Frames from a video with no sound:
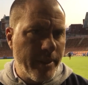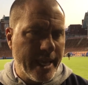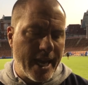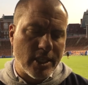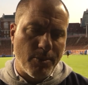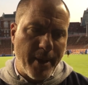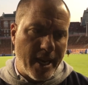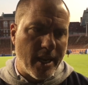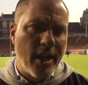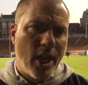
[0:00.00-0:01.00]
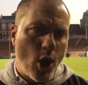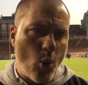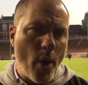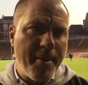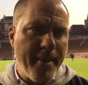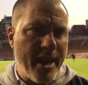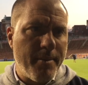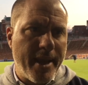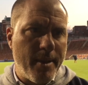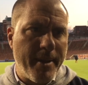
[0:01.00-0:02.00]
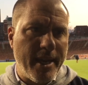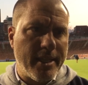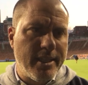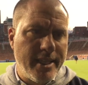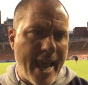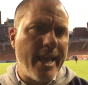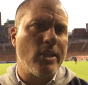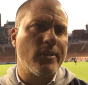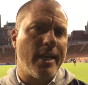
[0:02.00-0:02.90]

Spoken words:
The guys have been away many, many, many days.